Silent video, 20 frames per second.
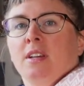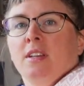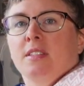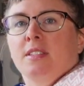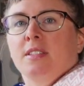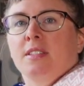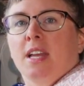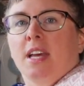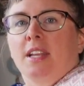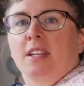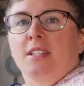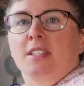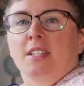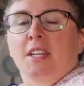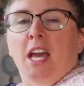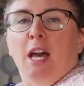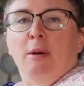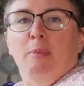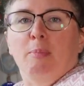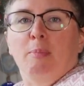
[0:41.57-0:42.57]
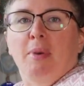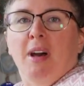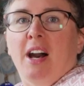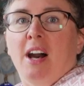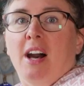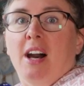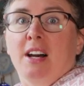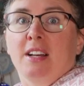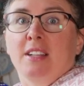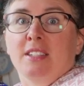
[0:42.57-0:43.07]
started to come
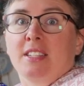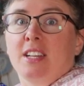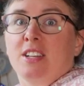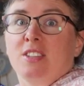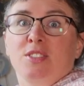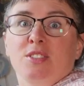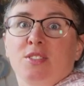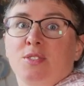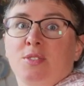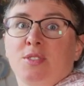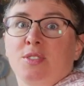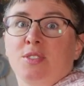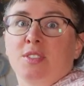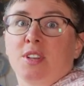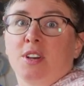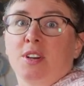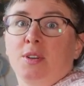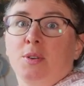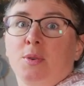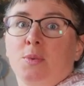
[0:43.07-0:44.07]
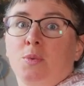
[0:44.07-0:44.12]
apart as soon as I